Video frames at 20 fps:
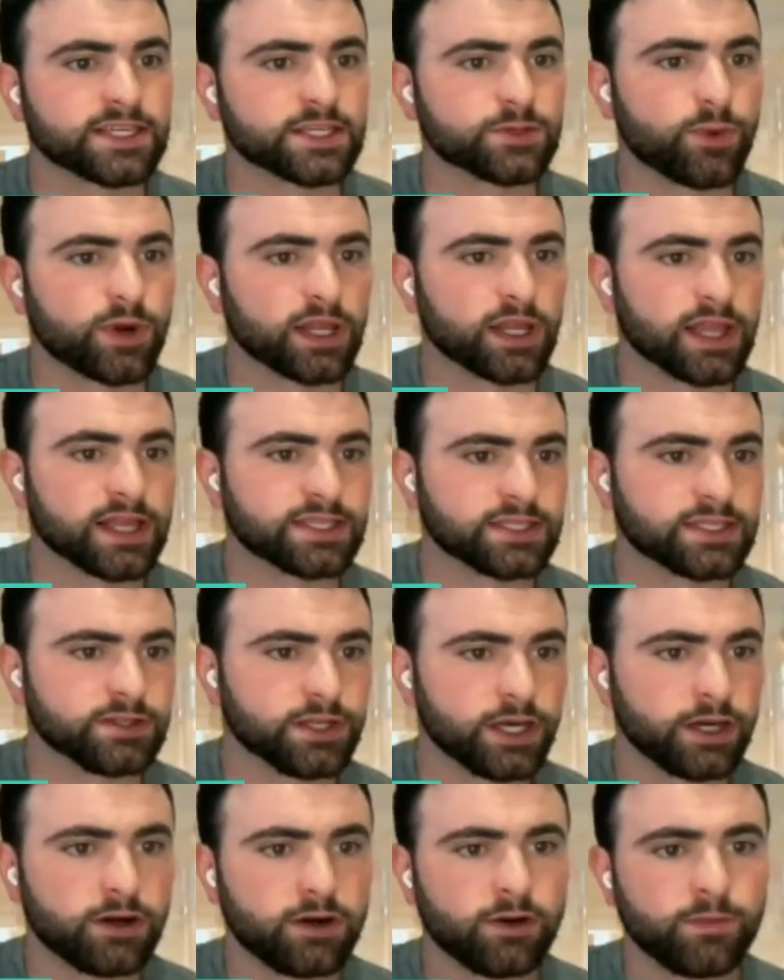This is what it
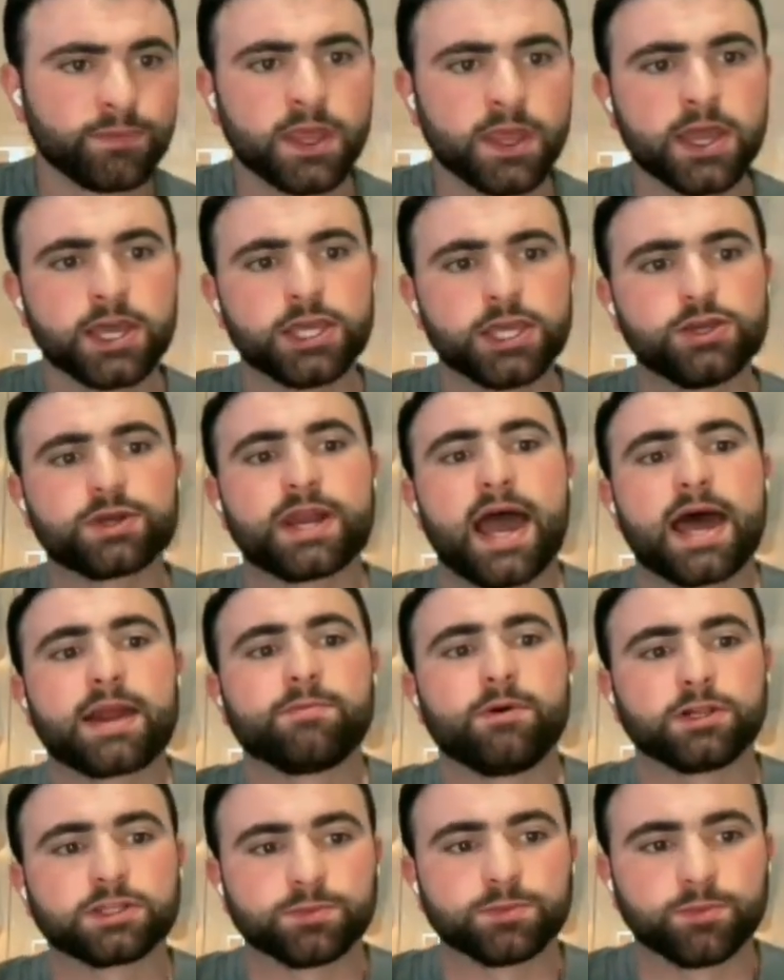lets you do. You
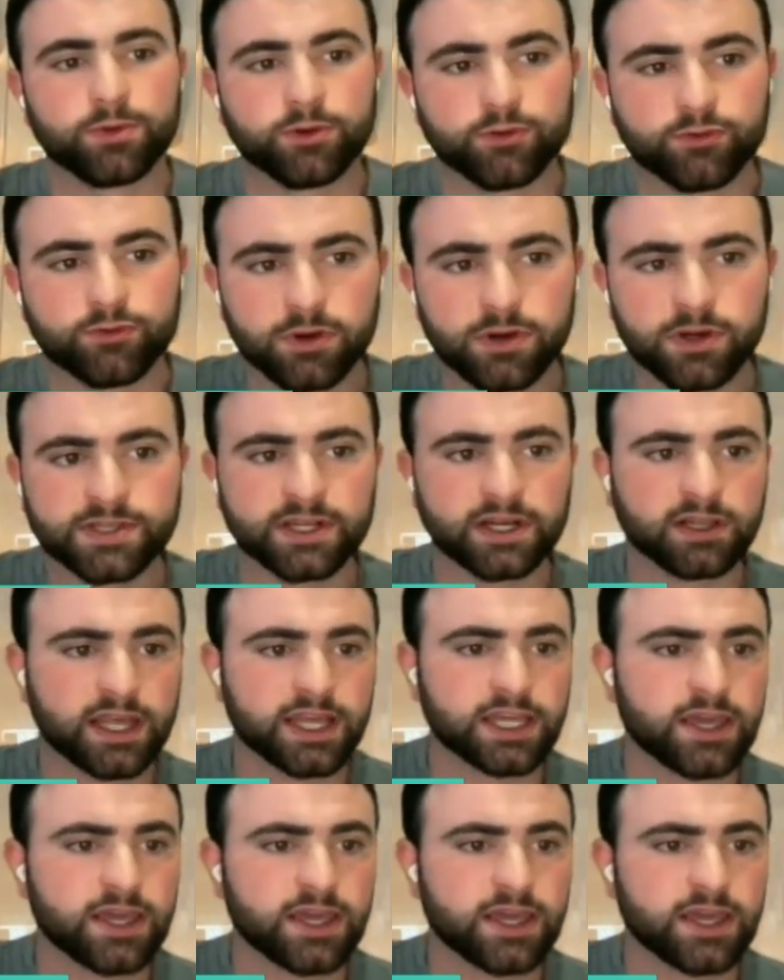can add multiple rules.